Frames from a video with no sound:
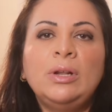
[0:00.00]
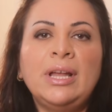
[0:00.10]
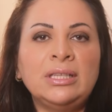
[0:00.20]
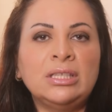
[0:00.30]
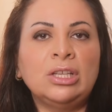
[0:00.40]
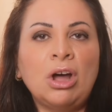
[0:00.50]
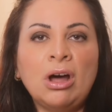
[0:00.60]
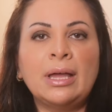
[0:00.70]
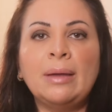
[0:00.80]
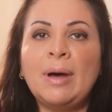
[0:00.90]
let's
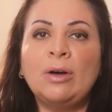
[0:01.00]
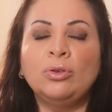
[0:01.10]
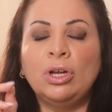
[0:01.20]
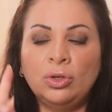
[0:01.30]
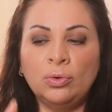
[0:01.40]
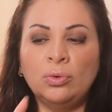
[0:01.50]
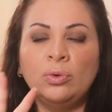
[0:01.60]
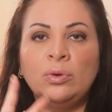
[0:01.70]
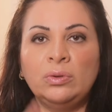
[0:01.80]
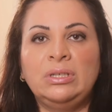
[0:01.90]
talk about
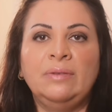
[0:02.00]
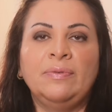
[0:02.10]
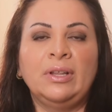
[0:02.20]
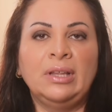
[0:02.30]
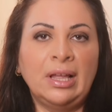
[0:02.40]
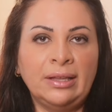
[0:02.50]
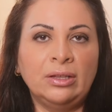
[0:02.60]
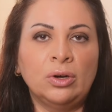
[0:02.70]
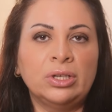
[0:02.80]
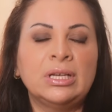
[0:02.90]
two different
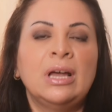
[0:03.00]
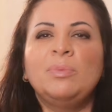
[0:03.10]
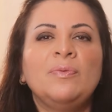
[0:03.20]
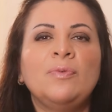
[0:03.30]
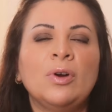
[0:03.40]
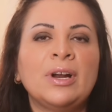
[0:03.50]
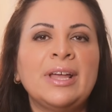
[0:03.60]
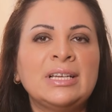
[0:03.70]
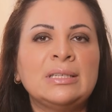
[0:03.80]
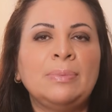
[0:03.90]
standards. Before I
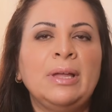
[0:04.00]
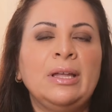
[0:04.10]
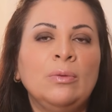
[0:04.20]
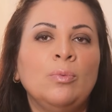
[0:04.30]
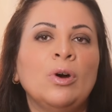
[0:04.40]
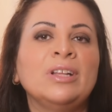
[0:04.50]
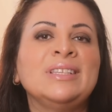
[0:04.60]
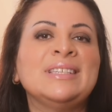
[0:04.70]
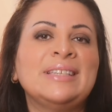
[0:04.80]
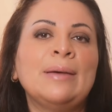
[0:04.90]
explain what
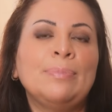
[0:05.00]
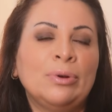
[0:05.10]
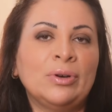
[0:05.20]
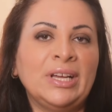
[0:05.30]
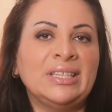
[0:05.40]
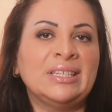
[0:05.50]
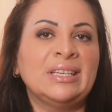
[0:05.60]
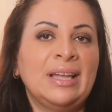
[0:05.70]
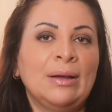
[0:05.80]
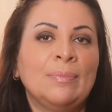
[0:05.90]
separates
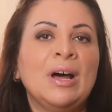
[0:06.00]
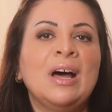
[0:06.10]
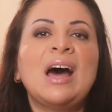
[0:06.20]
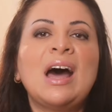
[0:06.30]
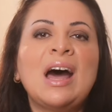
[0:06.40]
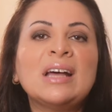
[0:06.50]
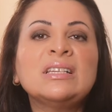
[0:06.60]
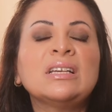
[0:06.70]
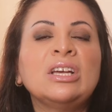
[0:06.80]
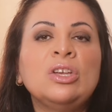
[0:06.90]
them,
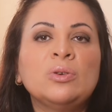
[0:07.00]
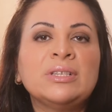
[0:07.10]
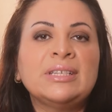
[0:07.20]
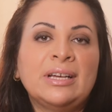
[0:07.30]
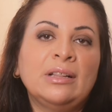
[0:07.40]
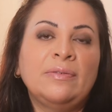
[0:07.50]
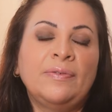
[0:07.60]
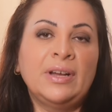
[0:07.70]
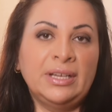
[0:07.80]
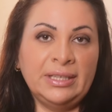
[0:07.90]
ask
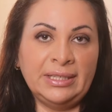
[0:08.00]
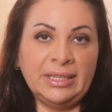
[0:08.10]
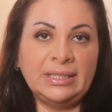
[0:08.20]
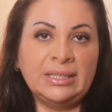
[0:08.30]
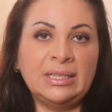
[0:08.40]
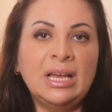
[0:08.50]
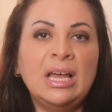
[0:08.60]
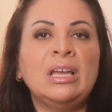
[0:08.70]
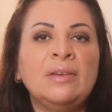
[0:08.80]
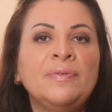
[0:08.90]
yourself this.
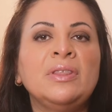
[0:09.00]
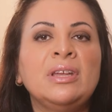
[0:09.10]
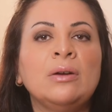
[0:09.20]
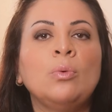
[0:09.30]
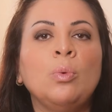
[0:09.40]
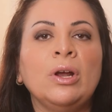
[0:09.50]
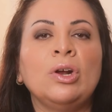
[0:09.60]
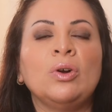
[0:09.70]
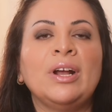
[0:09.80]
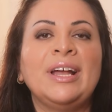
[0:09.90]
If there
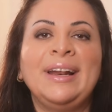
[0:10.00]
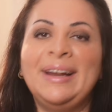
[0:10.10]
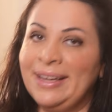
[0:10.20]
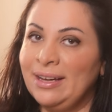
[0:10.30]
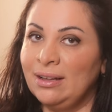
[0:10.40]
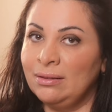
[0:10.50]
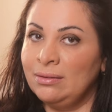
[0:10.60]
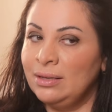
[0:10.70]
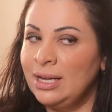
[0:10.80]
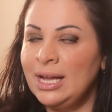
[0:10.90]
were a legal